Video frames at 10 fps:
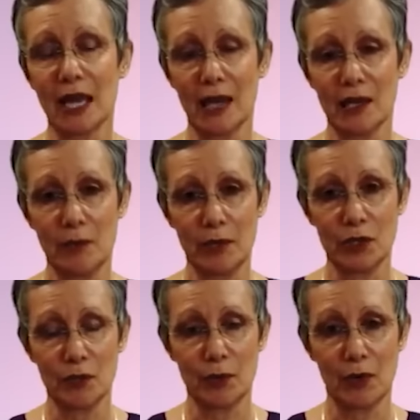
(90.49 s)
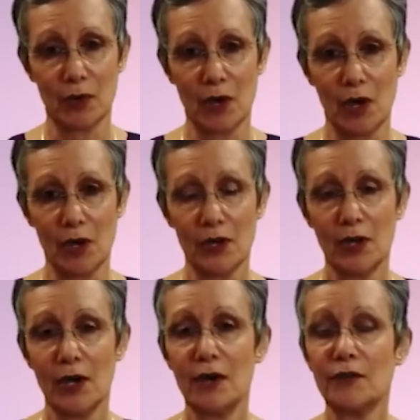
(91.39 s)
acupressure protocol
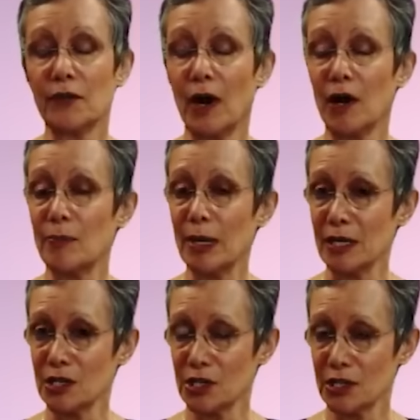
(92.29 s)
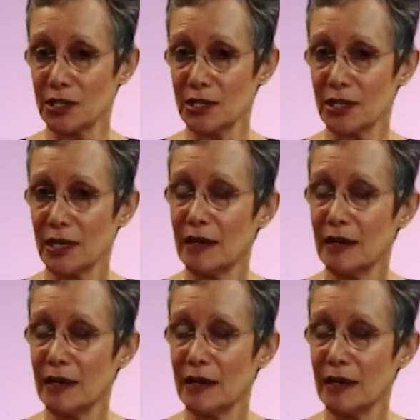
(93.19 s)
for our patients,